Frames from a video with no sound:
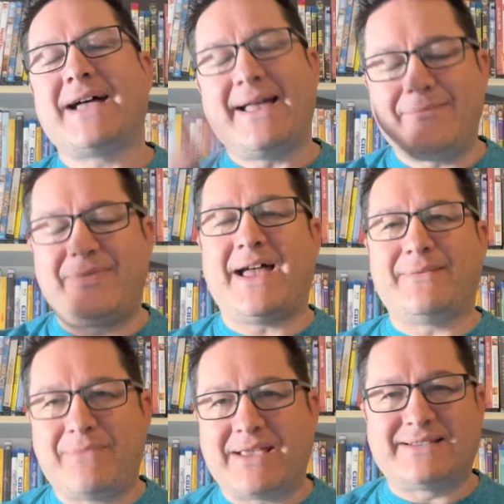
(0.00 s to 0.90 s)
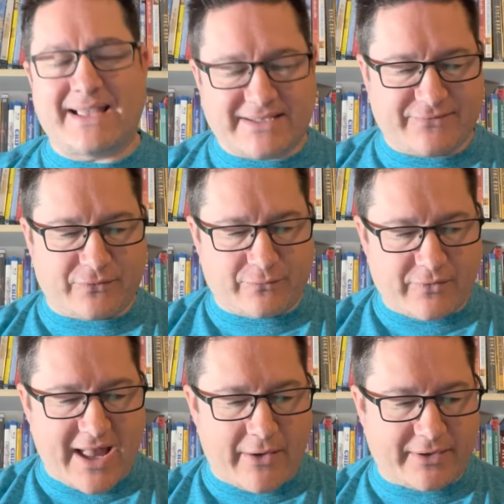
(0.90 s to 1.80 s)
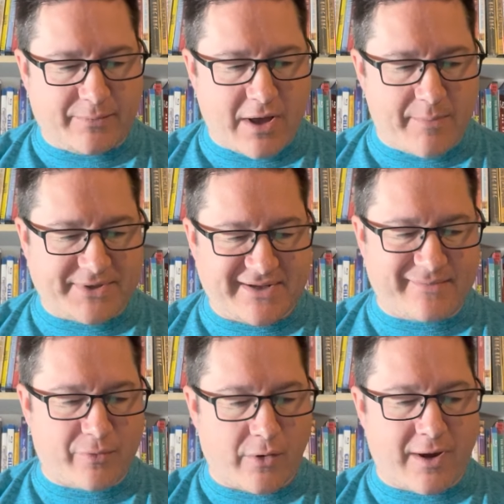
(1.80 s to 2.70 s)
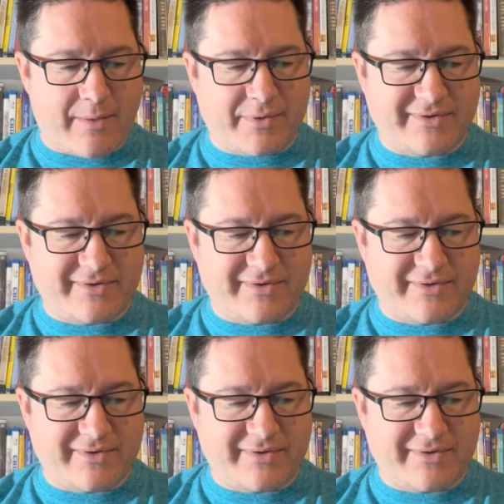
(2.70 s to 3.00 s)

I, that makes sense for a reality competition program.